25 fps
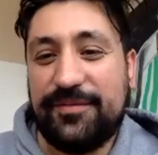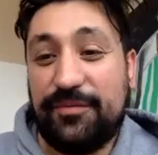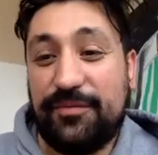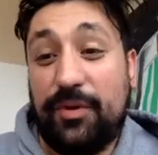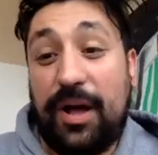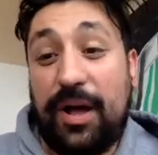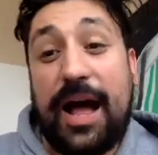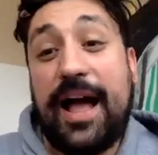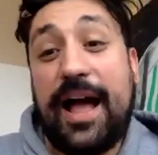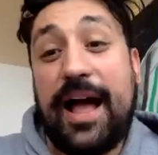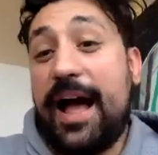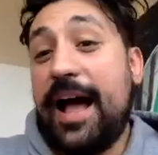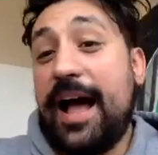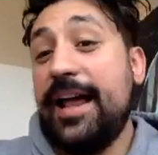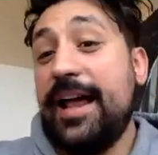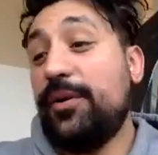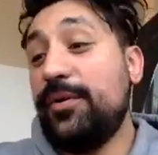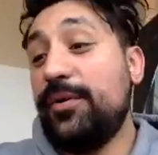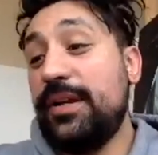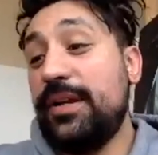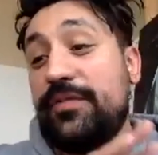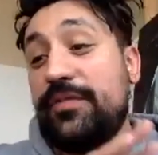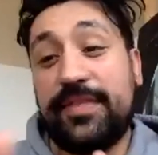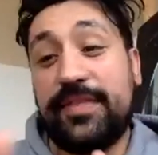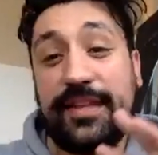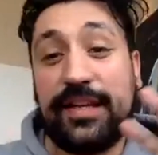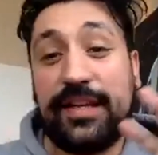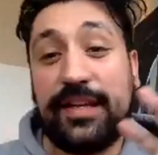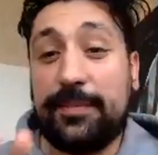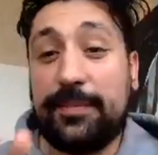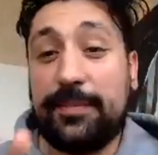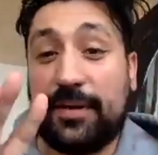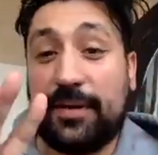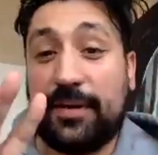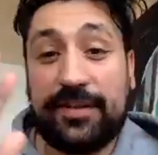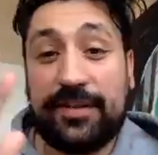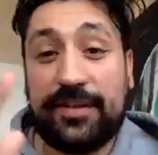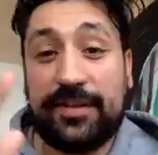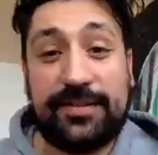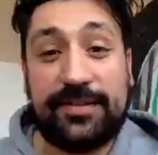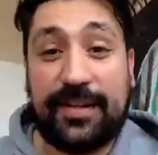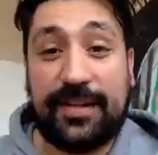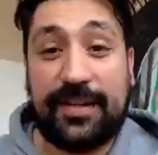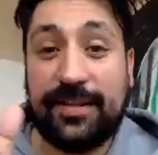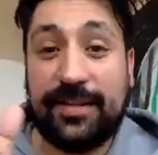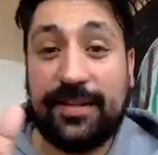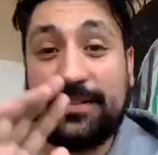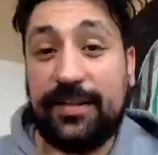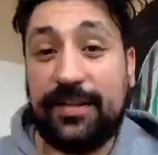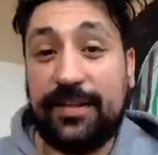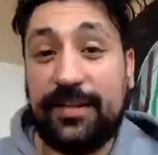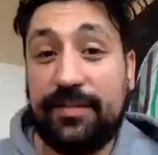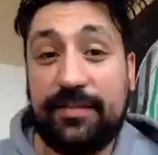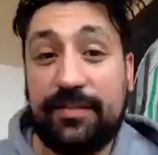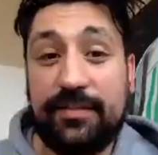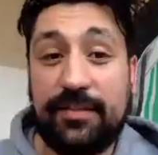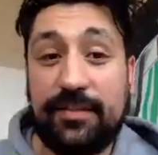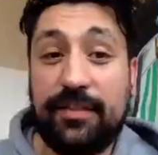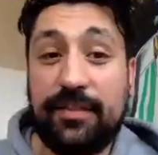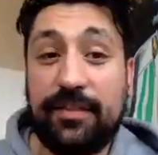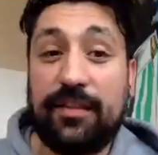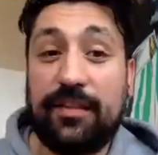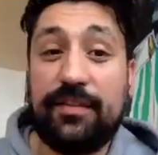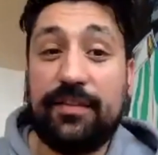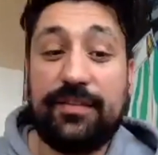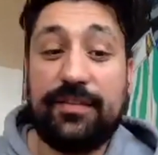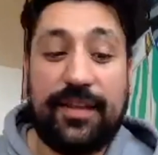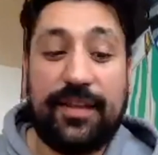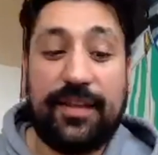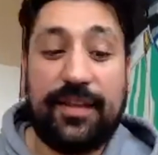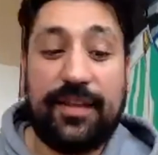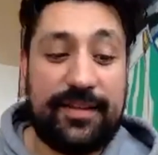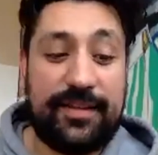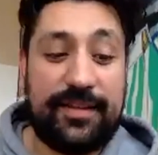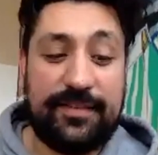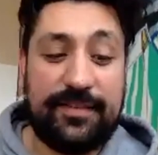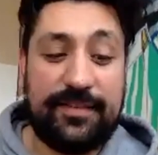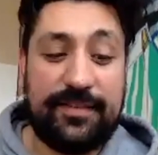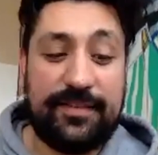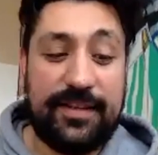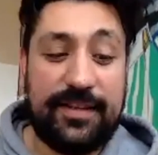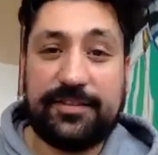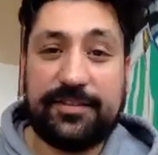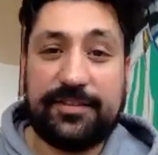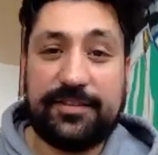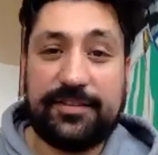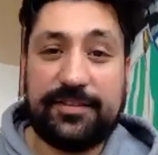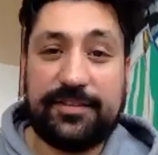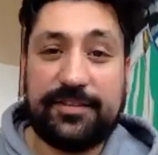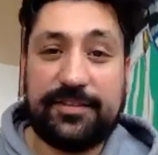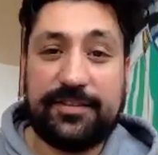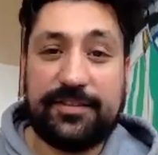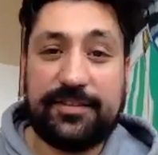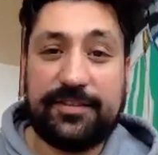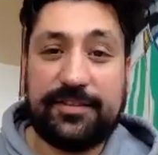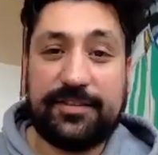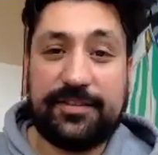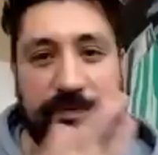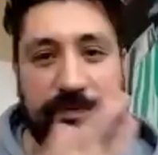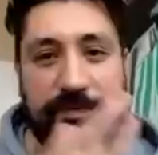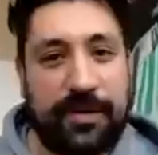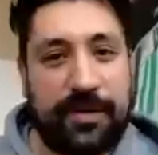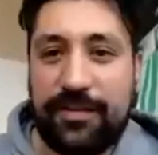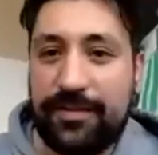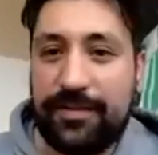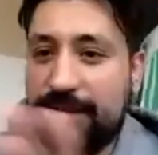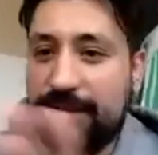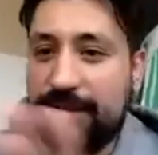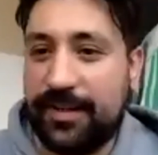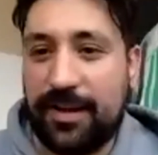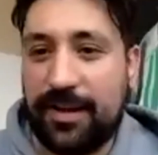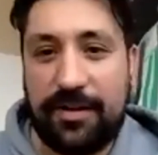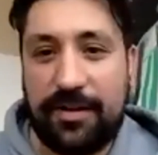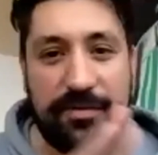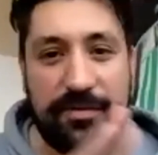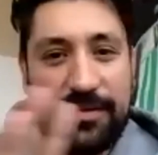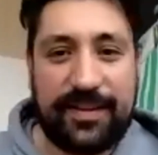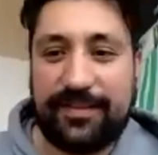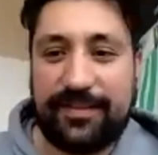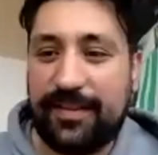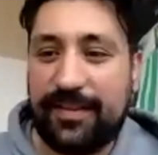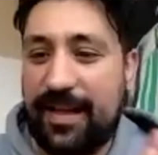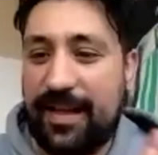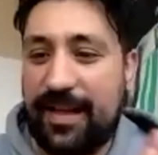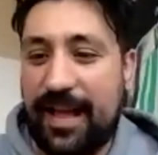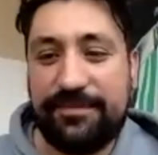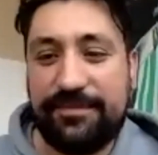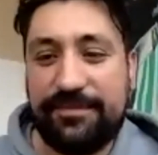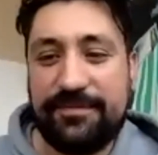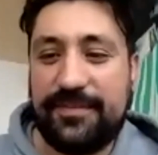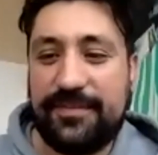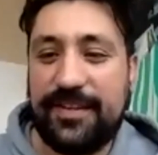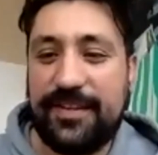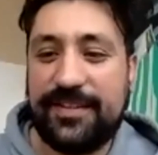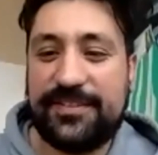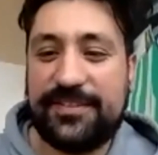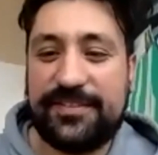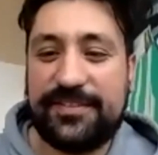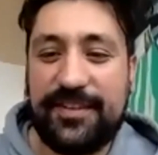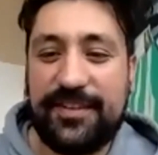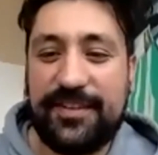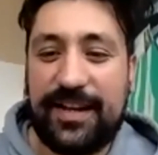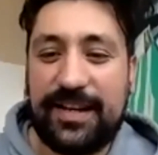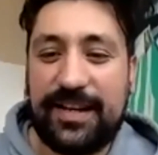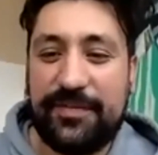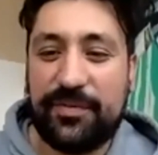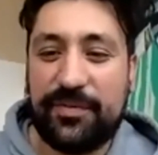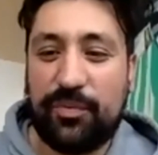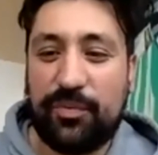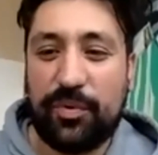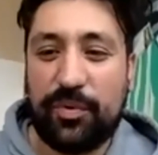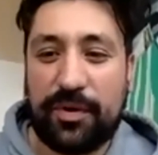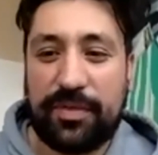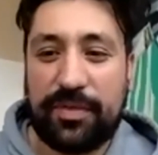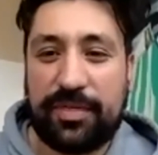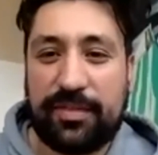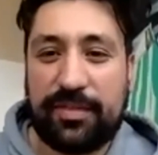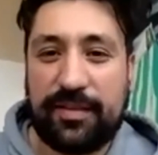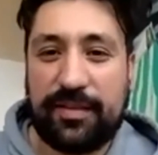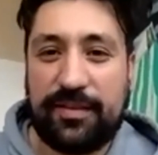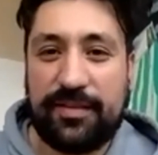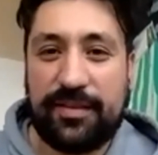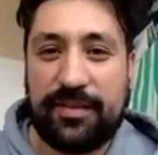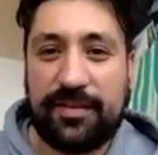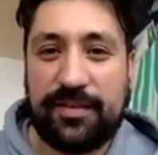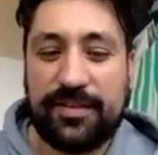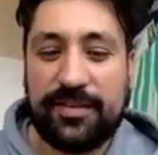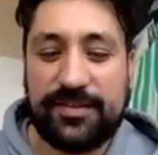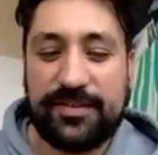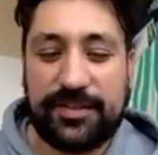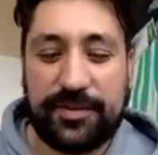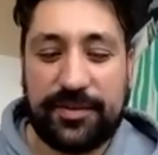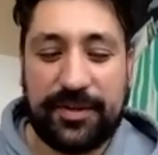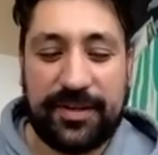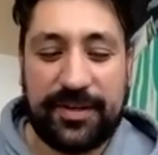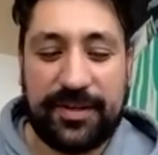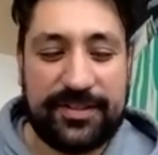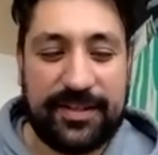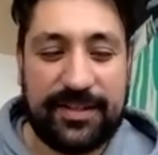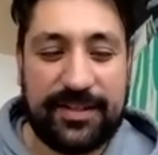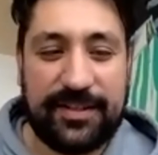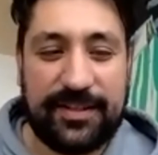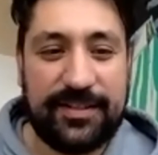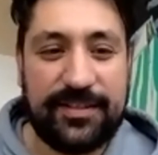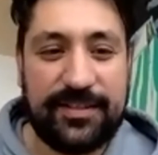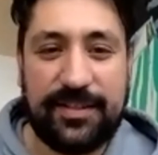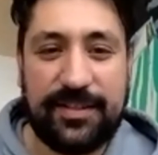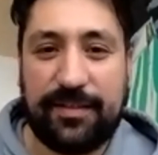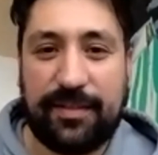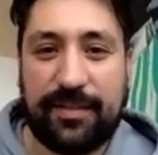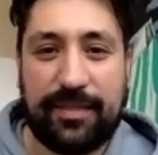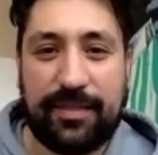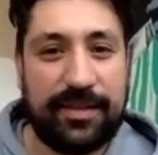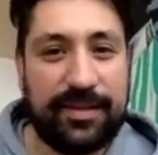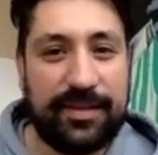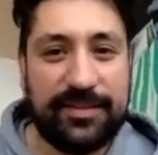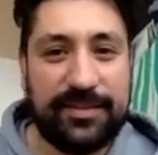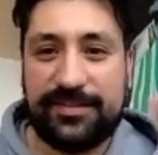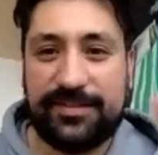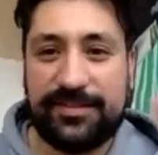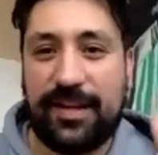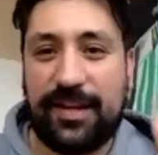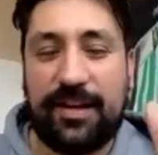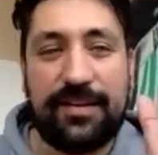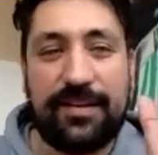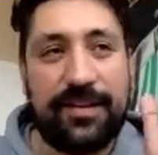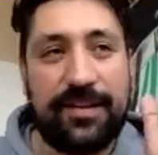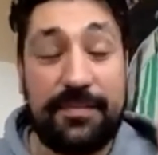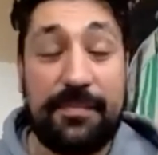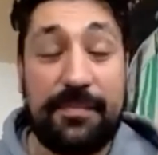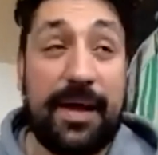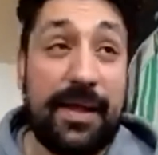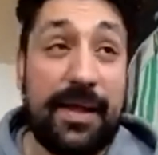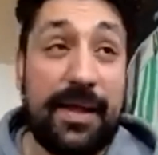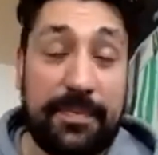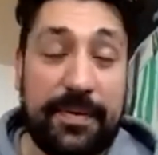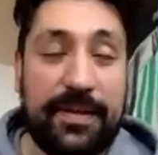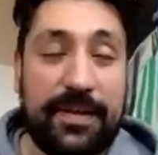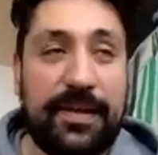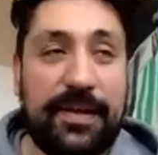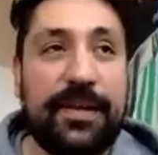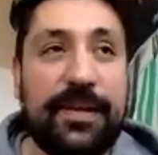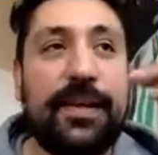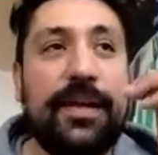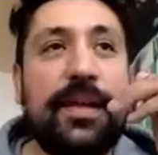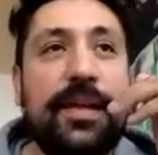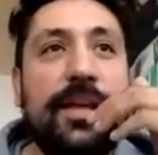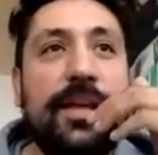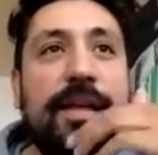I don't even think about a title until like it's complete. First of all, you know, like I, it's not even worth considering a title until the thing is done, in my opinion.